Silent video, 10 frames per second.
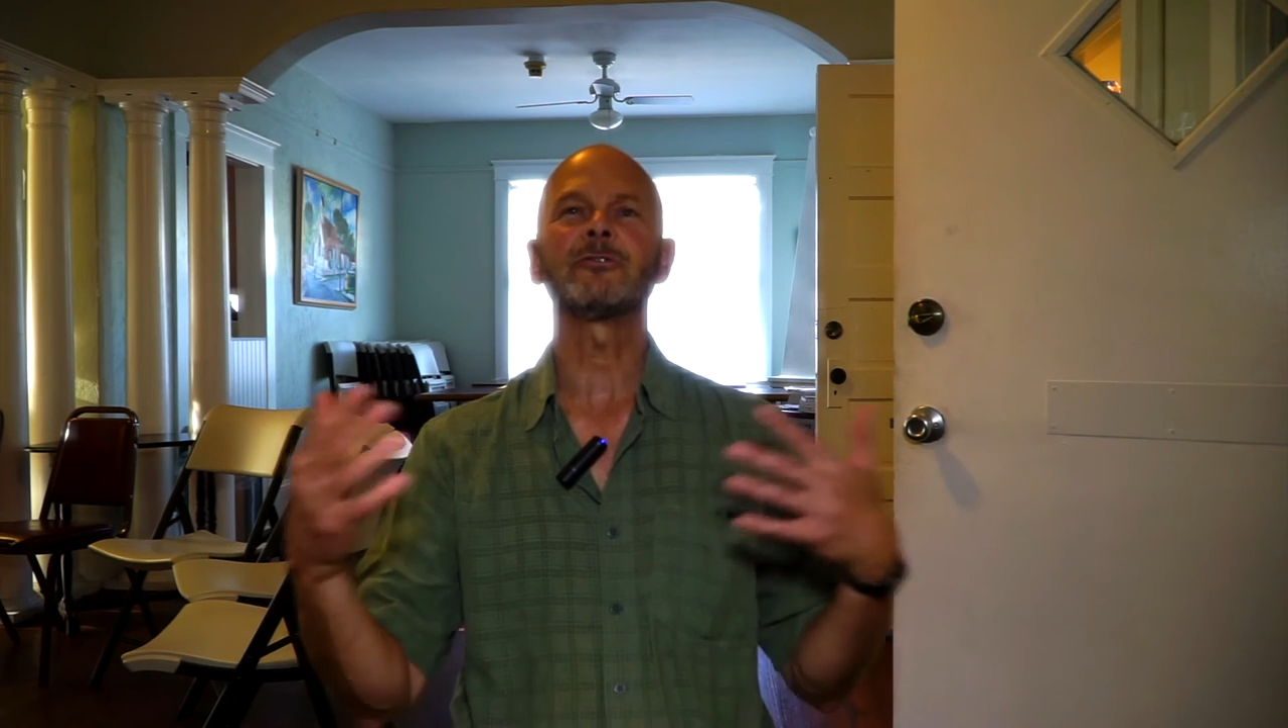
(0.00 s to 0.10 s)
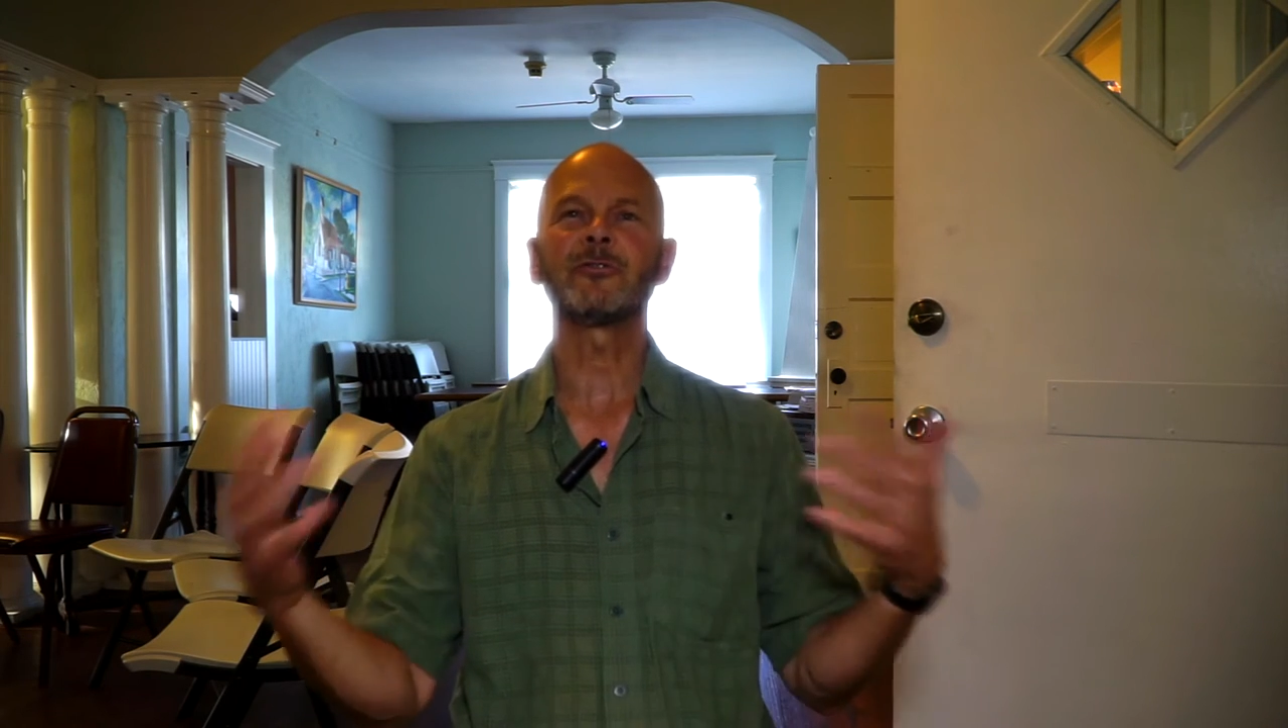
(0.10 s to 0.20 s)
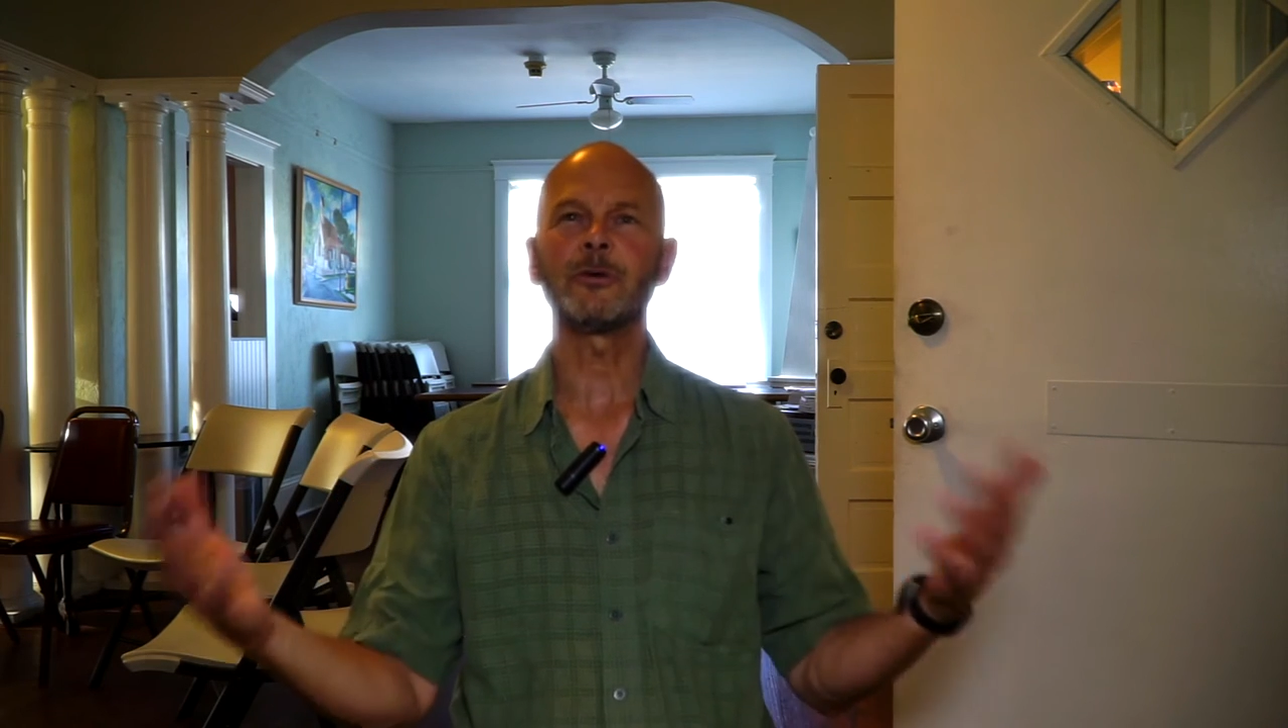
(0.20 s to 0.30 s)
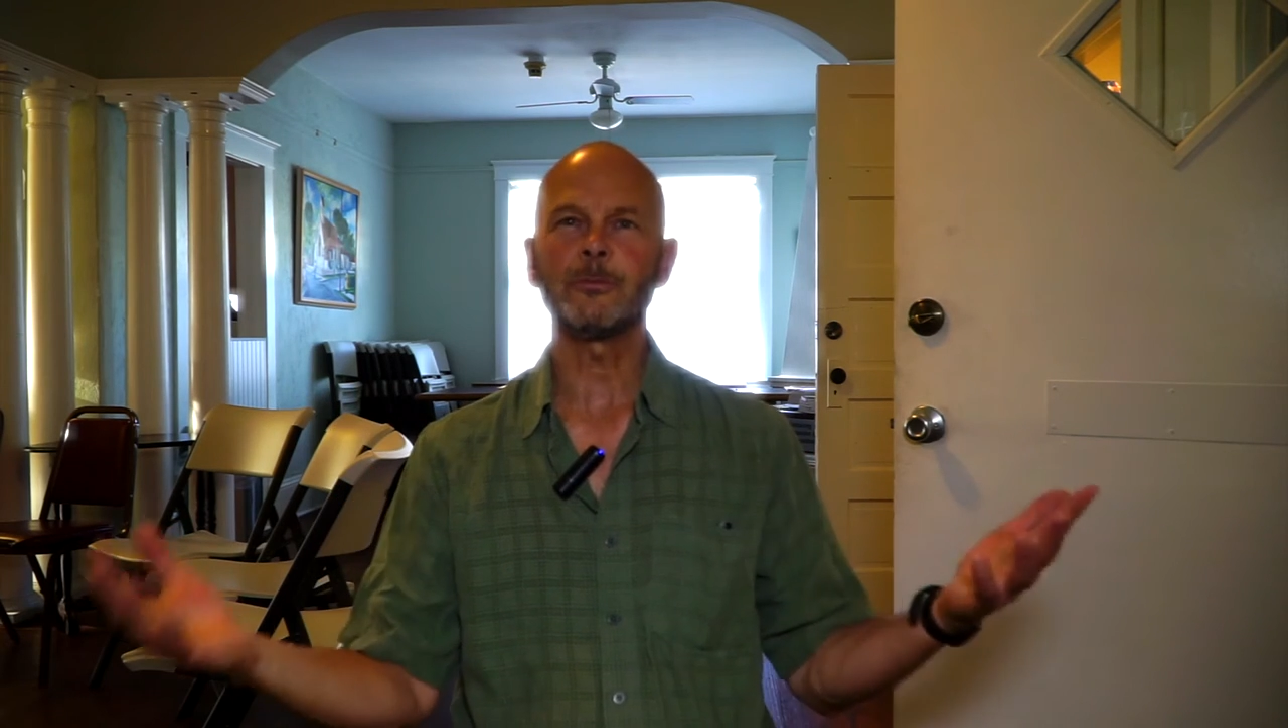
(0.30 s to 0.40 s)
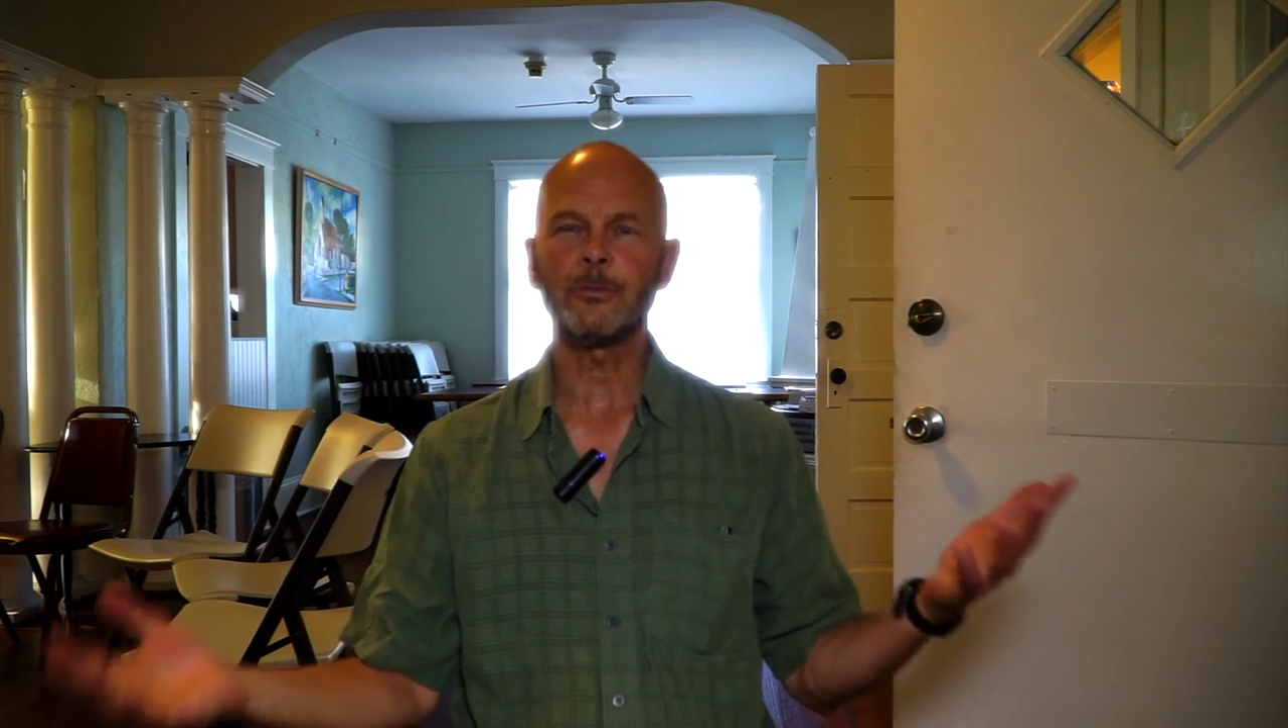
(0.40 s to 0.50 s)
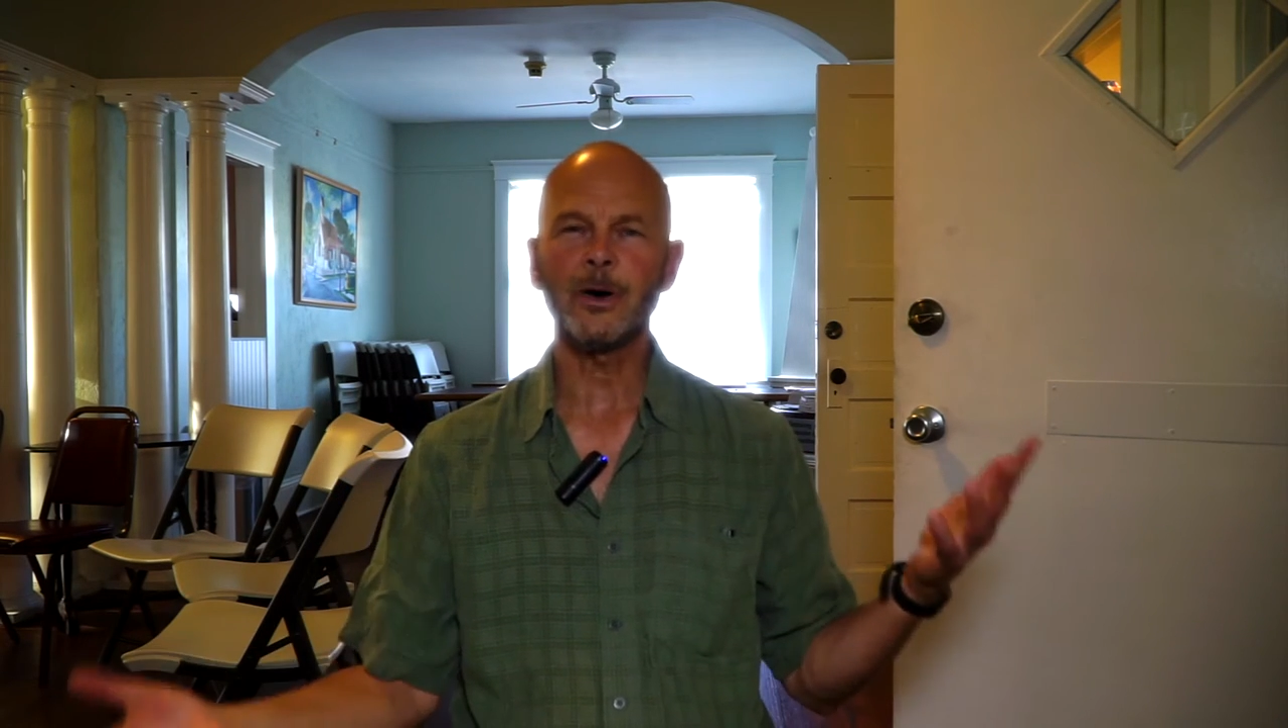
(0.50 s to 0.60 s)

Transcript: from